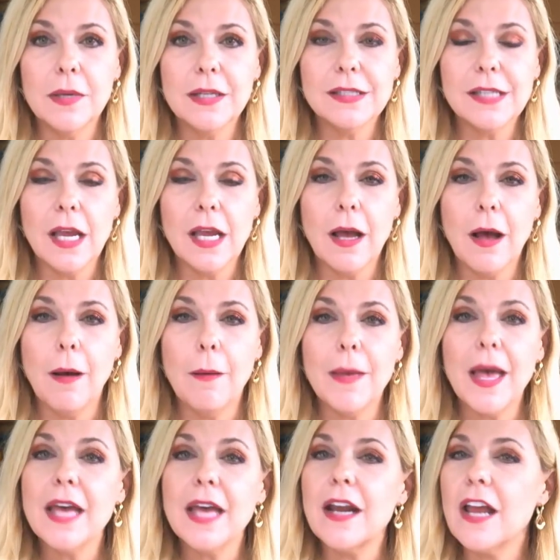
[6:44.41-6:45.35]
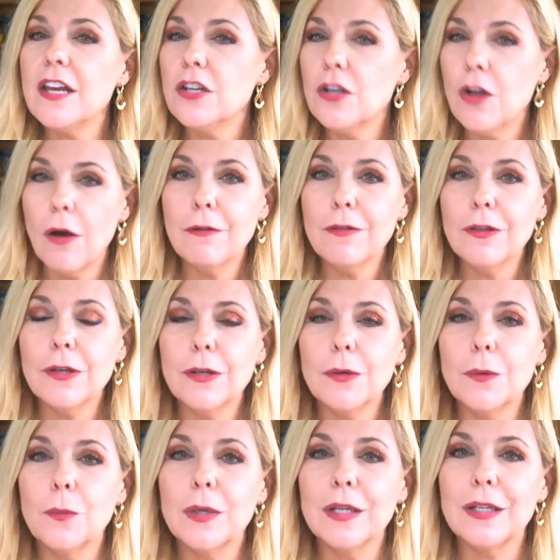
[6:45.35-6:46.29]
exam, and I know that
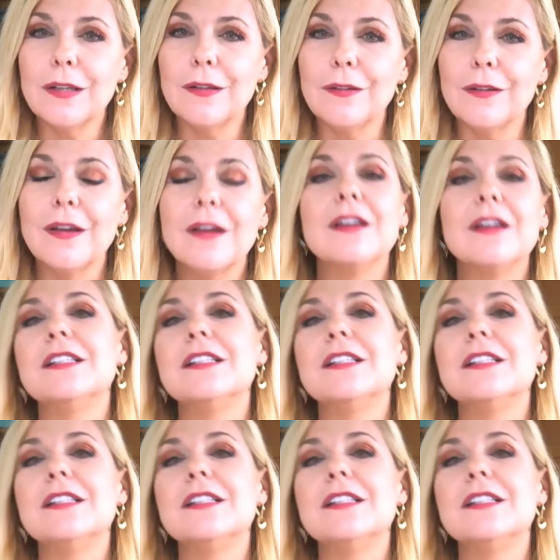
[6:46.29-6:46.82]
you will.